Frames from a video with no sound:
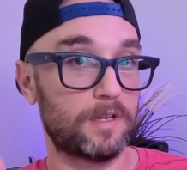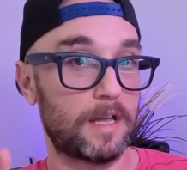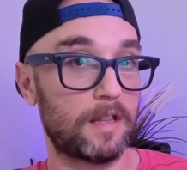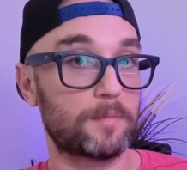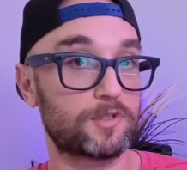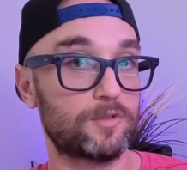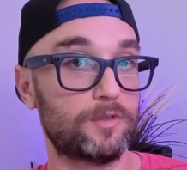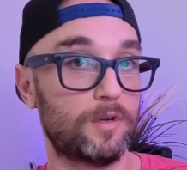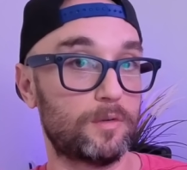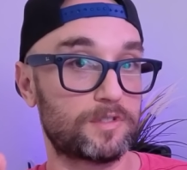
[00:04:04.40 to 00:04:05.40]
LM
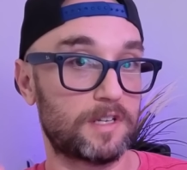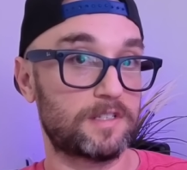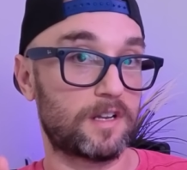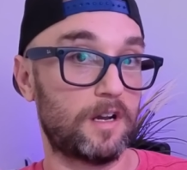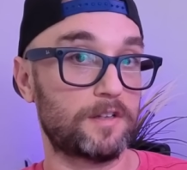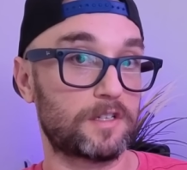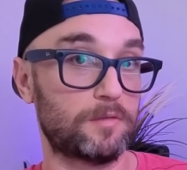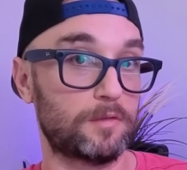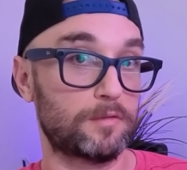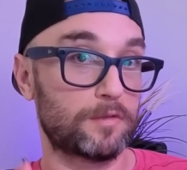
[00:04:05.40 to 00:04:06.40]
Studio sets the context
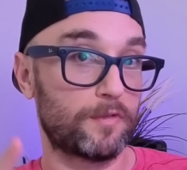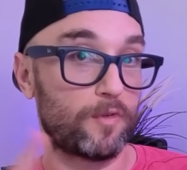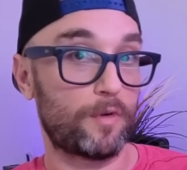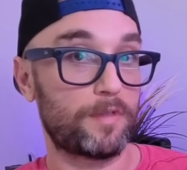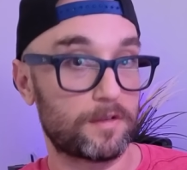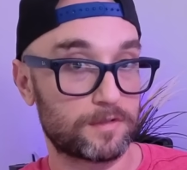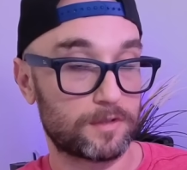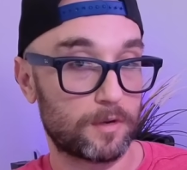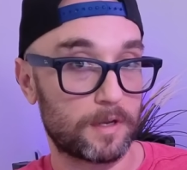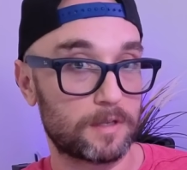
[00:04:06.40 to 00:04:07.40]
window to 4000
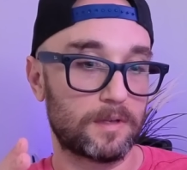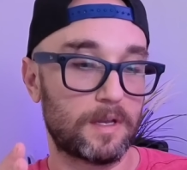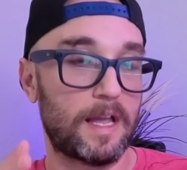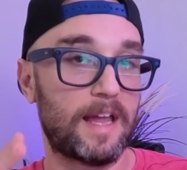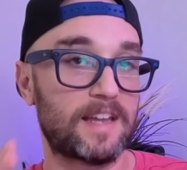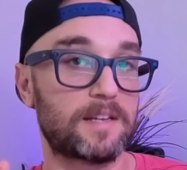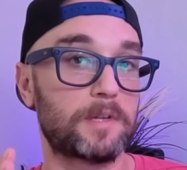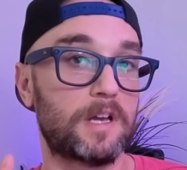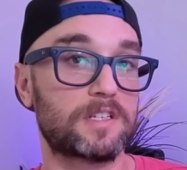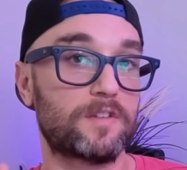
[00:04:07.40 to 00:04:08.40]
tokens. And it's up
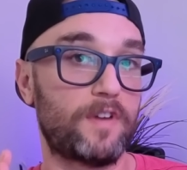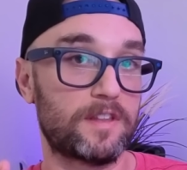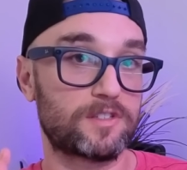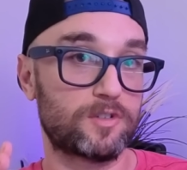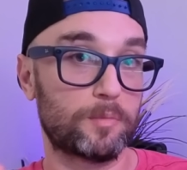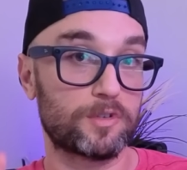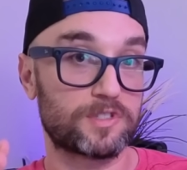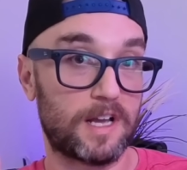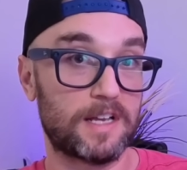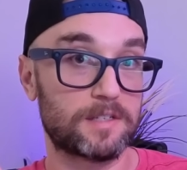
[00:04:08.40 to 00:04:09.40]
to us to find the suitable
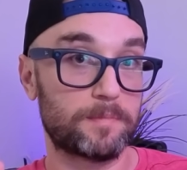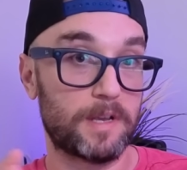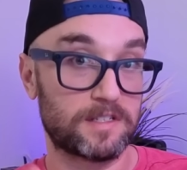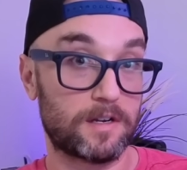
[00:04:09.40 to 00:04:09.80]
size based on our